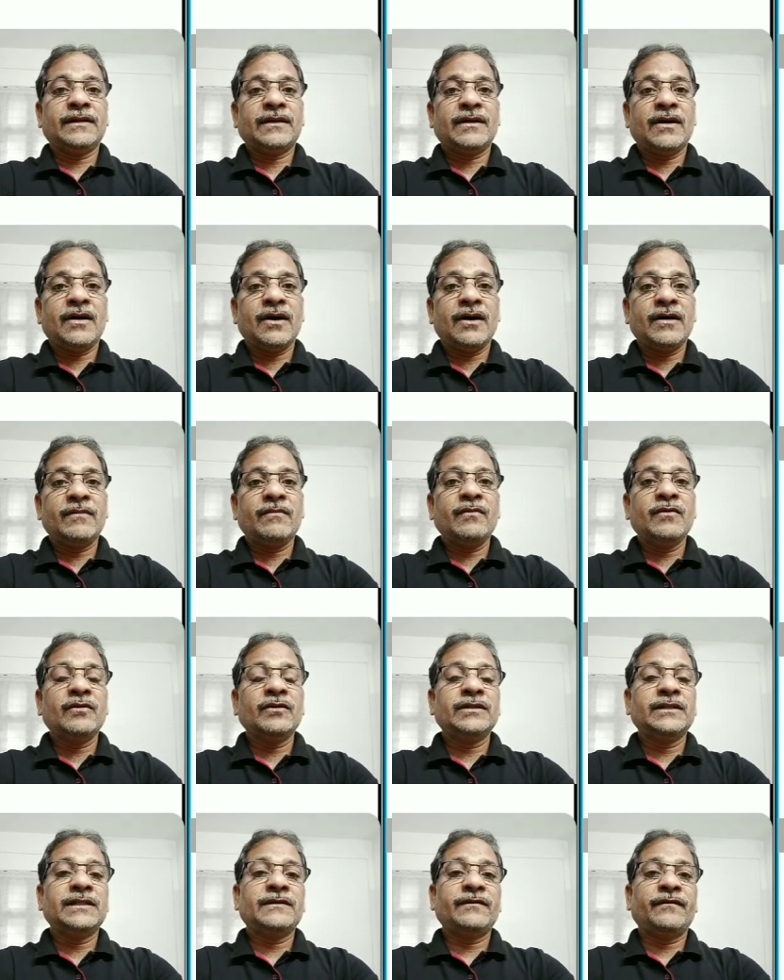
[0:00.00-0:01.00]

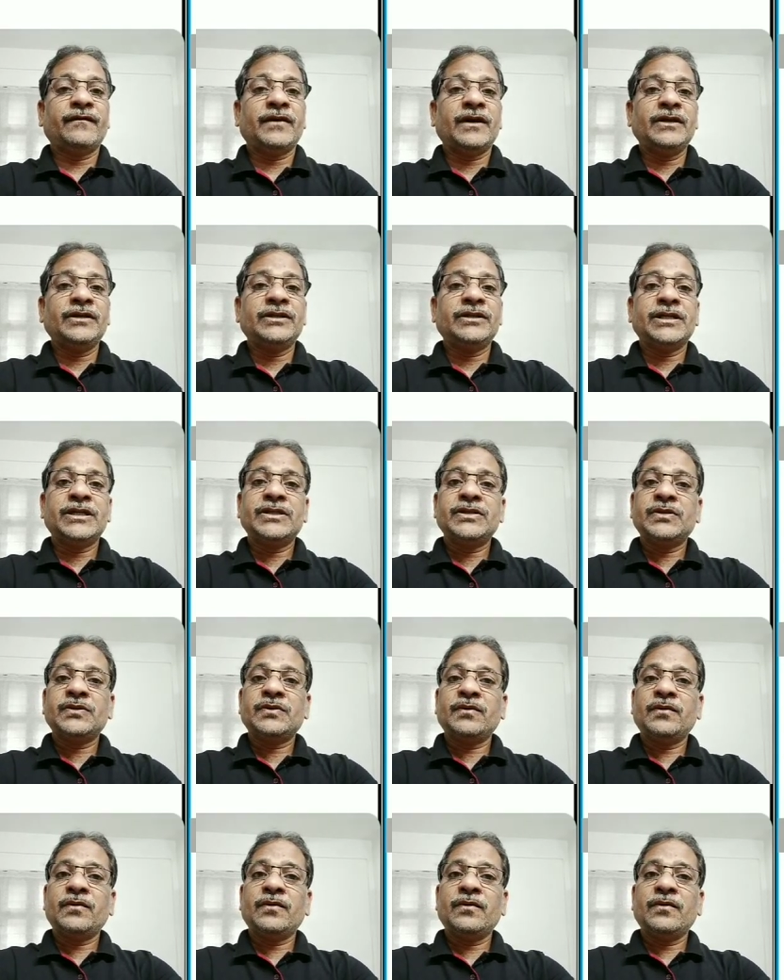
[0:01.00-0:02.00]
Hormones functions
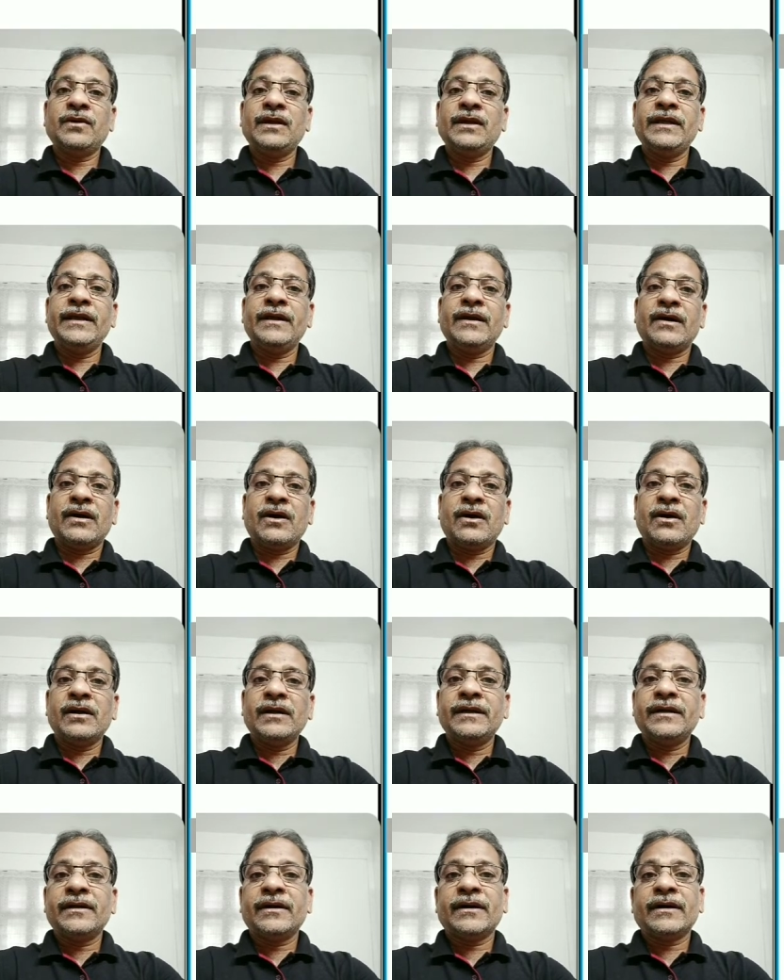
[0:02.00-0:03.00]
only
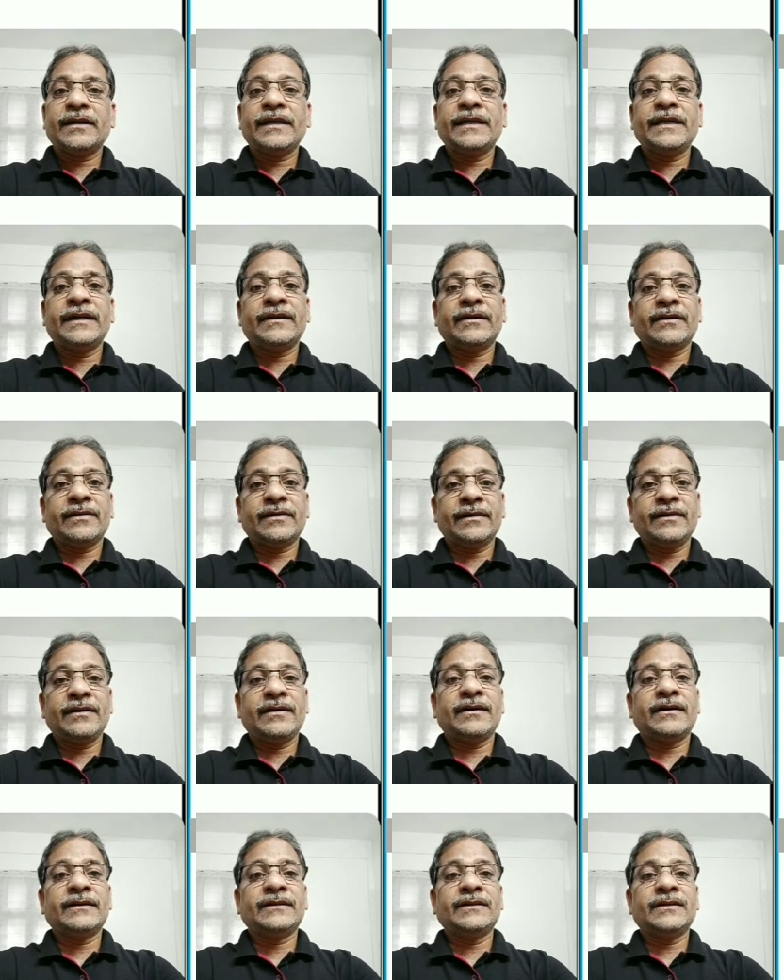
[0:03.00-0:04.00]
on target
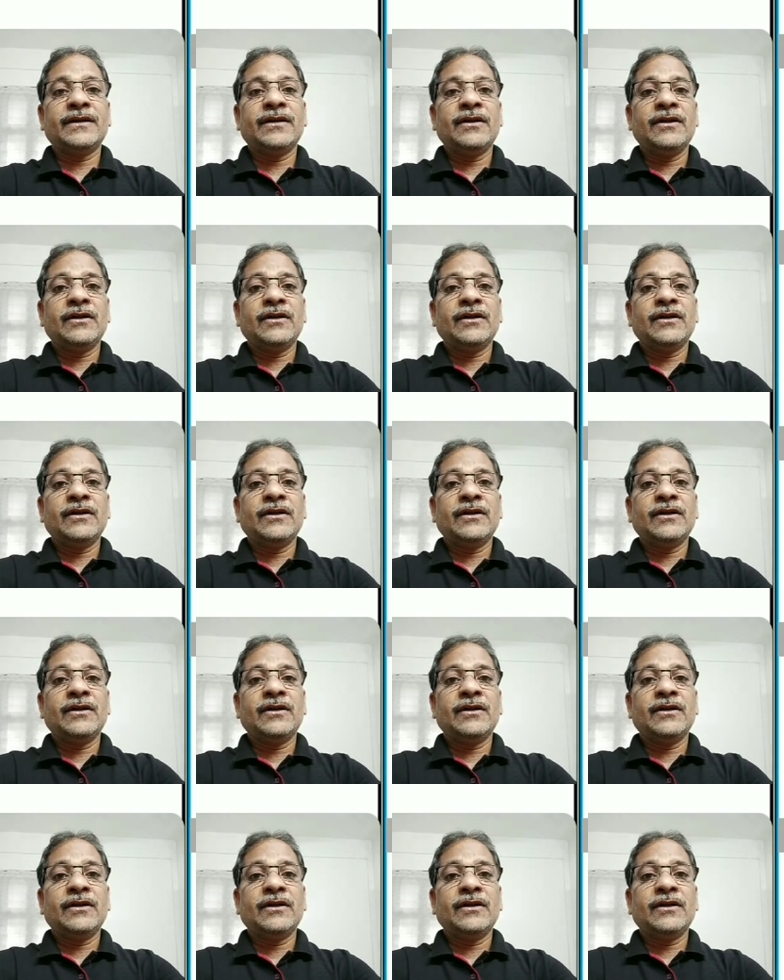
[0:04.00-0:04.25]
organs.